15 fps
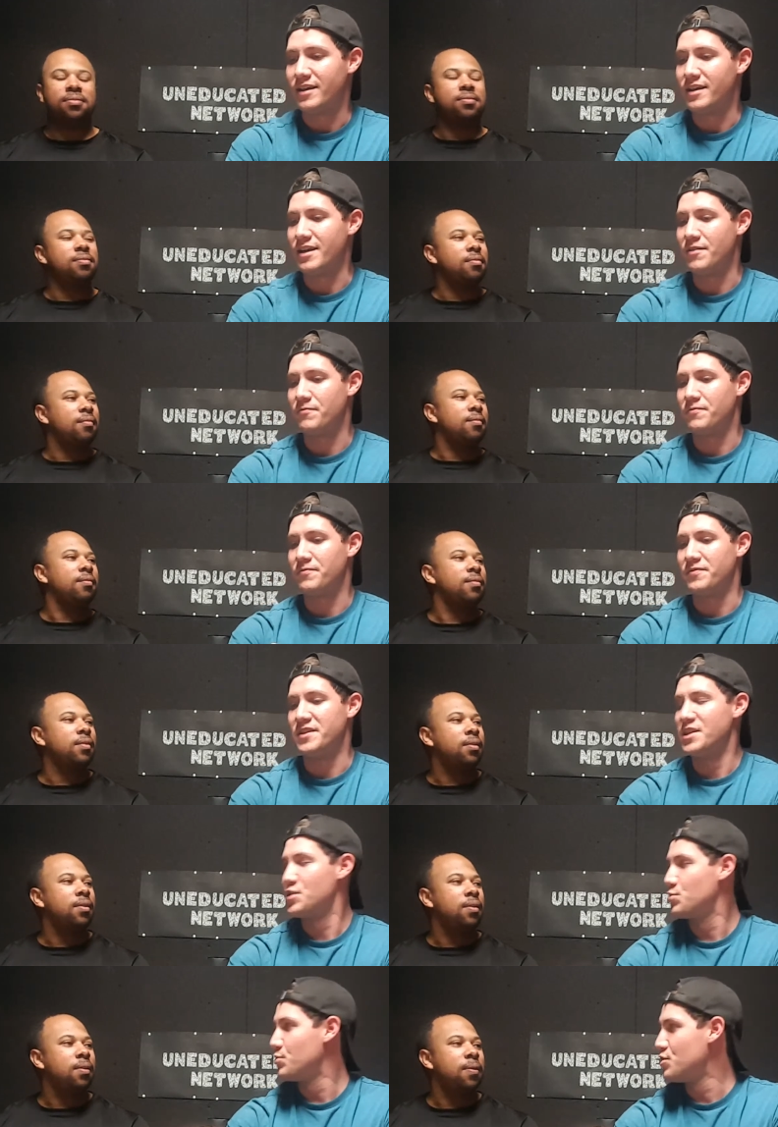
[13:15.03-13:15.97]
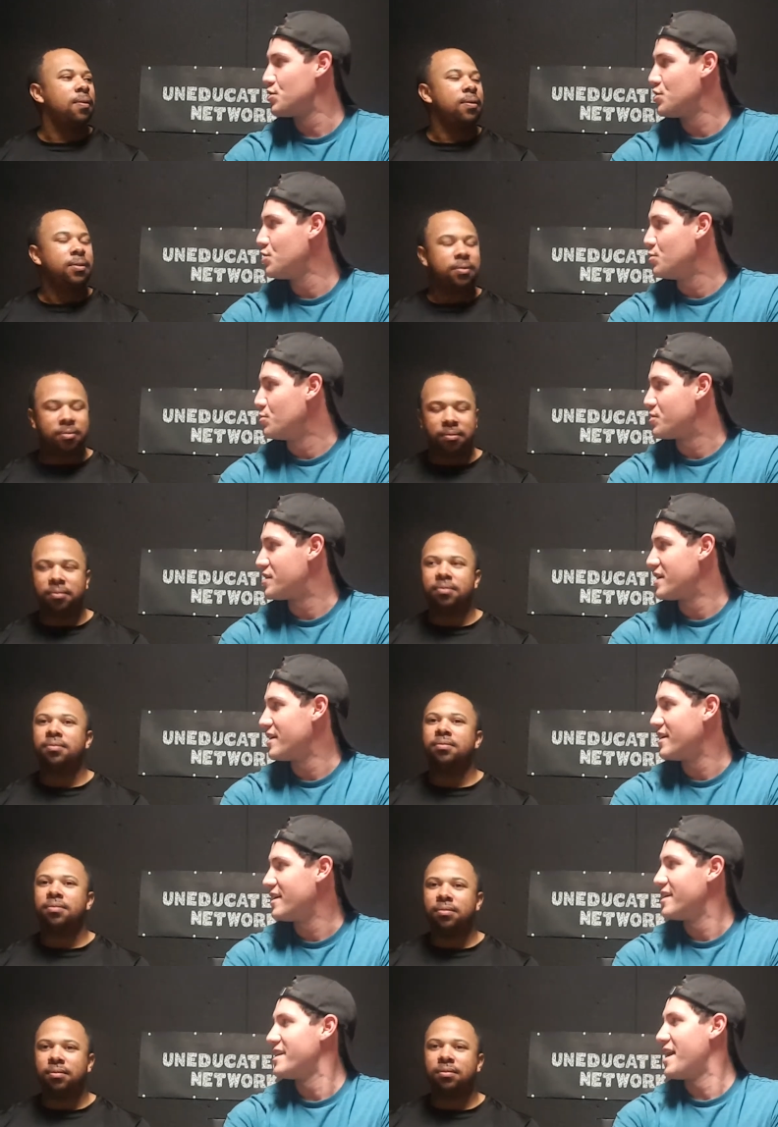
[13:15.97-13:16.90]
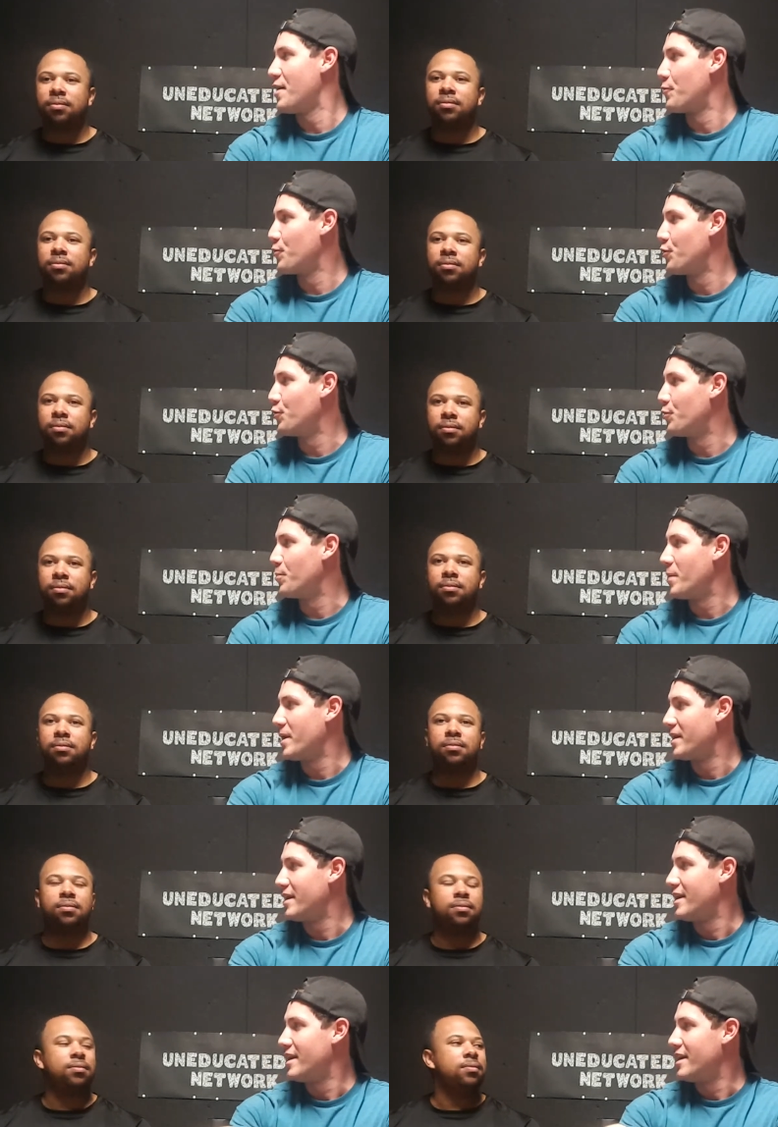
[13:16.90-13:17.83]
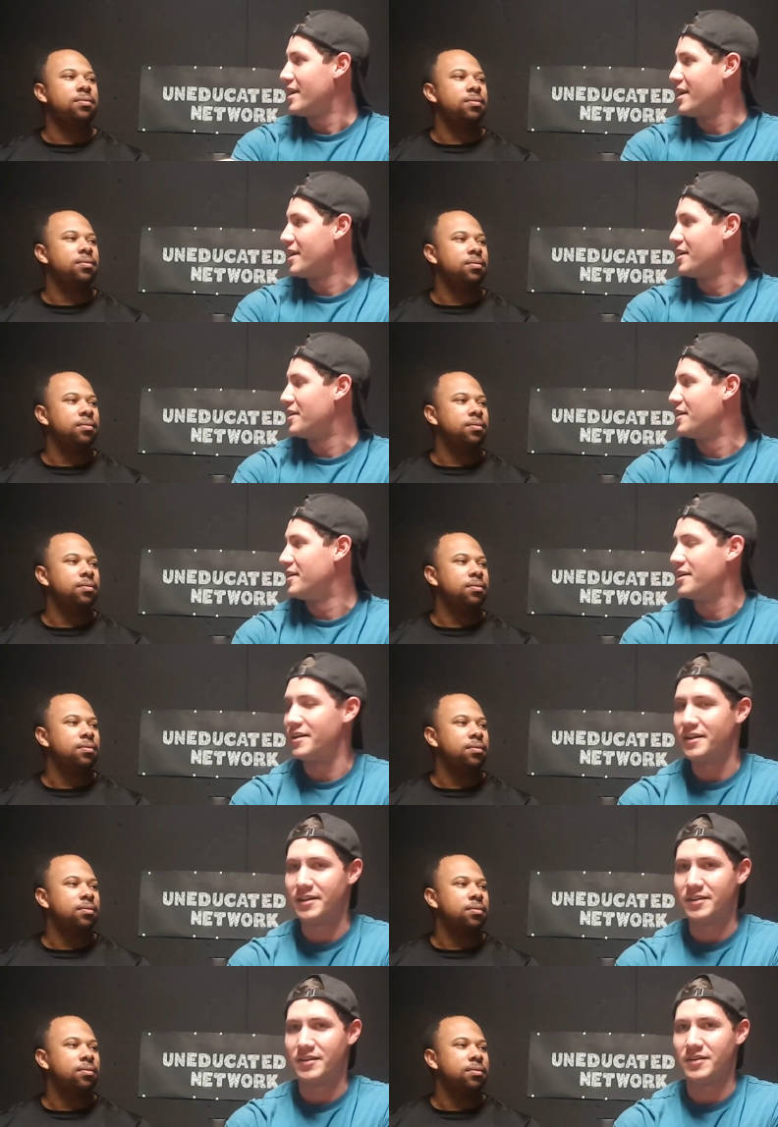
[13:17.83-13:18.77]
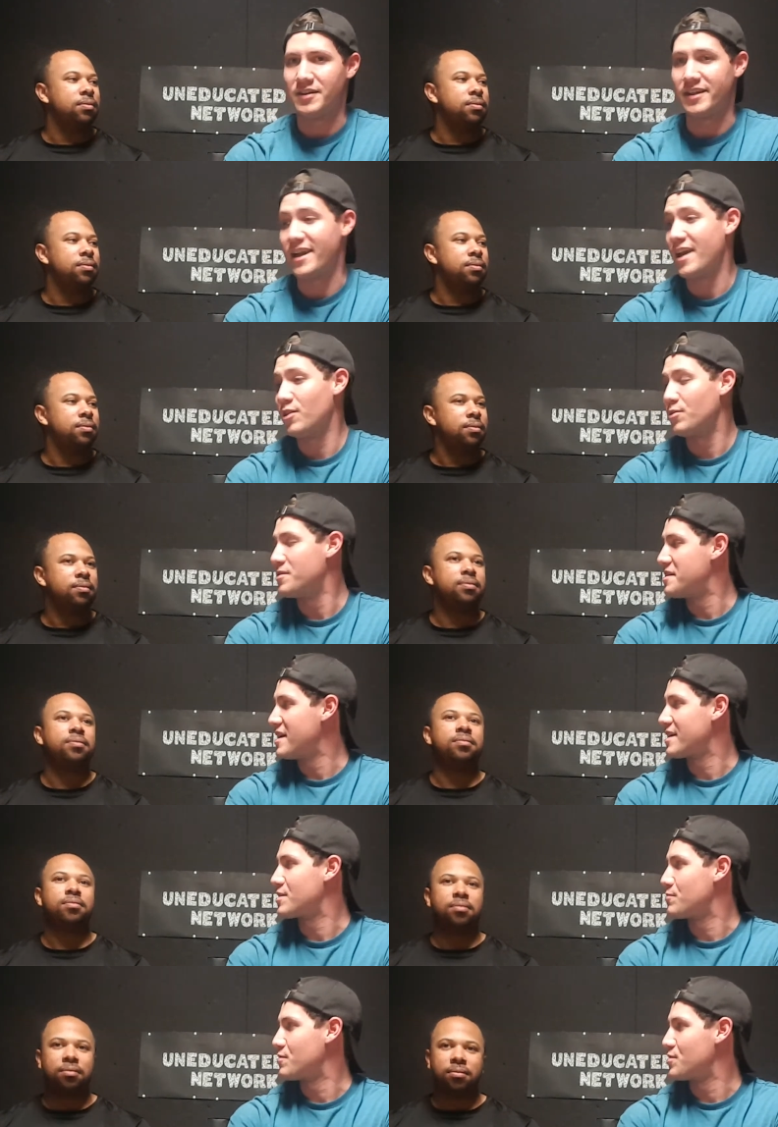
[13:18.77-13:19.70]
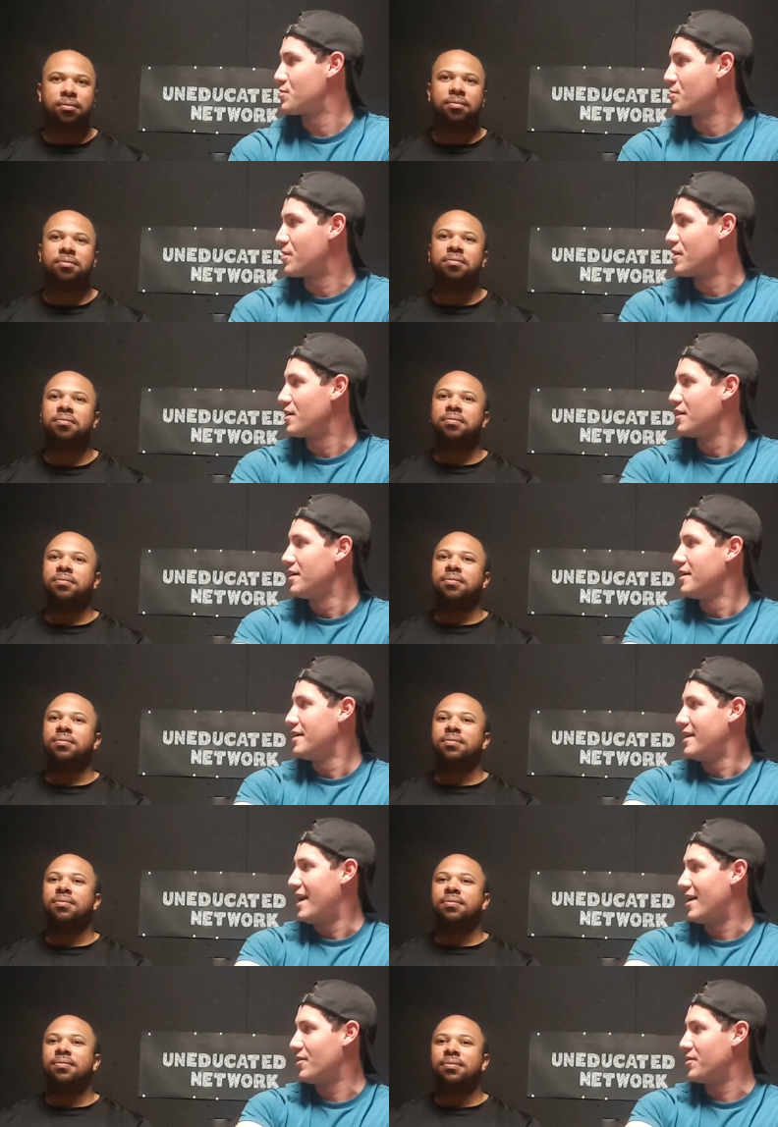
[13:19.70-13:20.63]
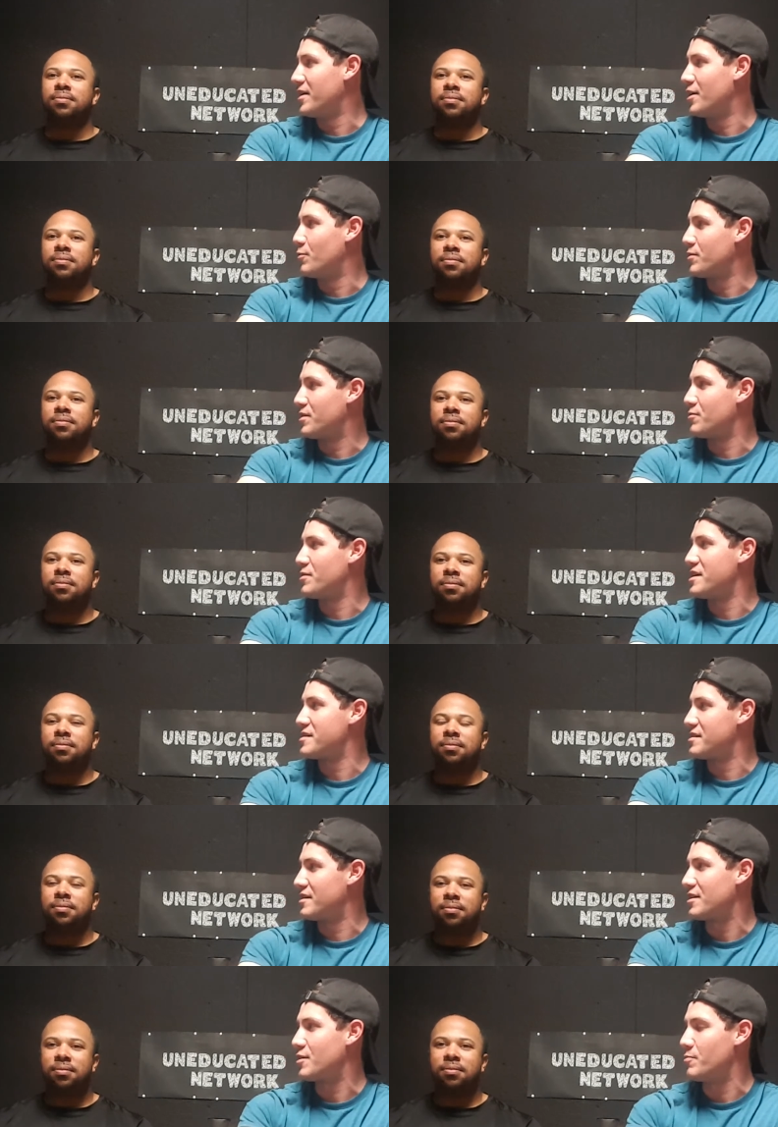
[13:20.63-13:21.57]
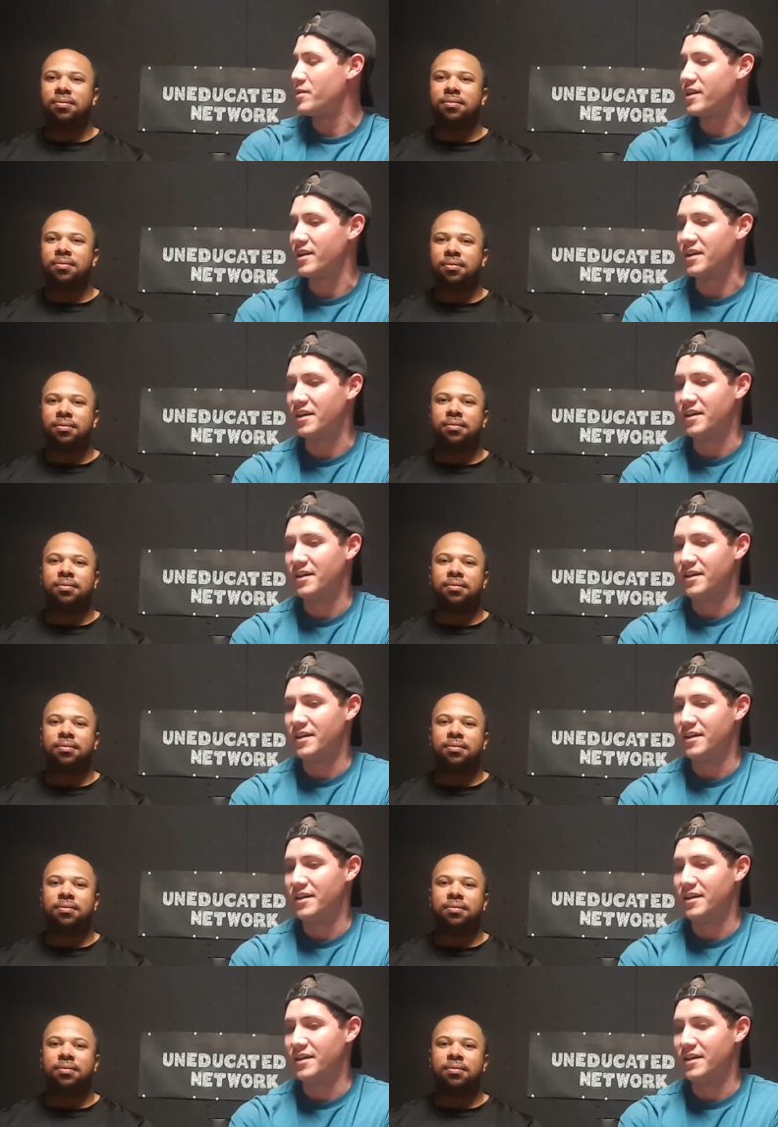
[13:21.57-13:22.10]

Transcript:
Speaker 1: If this was you sitting in that room in uh, the Gaylord Texan Resort out there with the rest of the committee,